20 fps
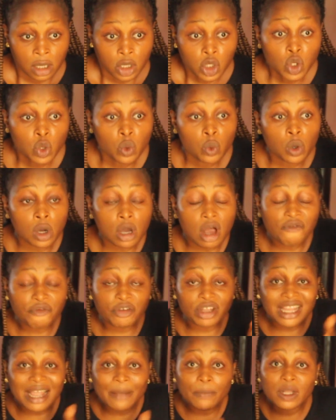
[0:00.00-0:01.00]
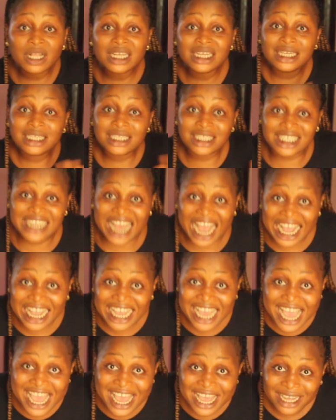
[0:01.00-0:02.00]
You will comfortably
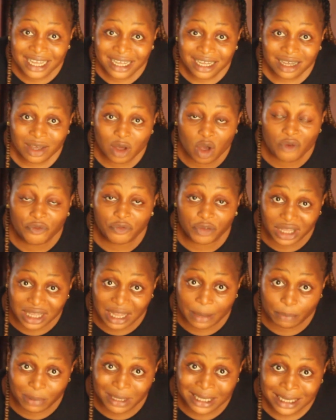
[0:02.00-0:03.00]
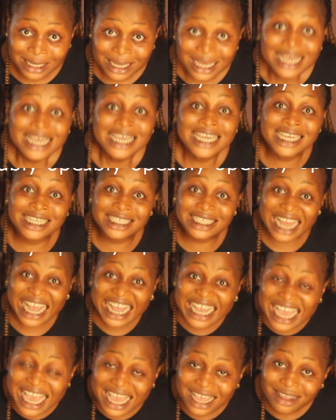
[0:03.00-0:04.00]
jaye, comfortably. I
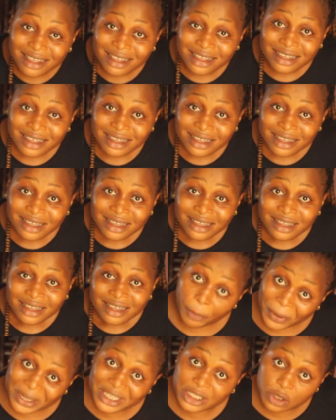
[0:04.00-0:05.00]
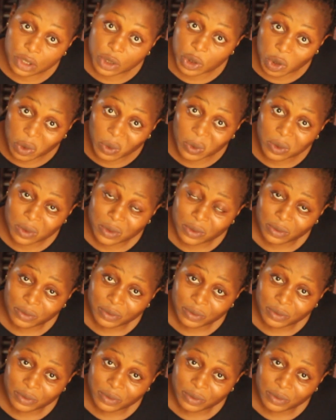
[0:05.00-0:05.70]
jaye, property odobu.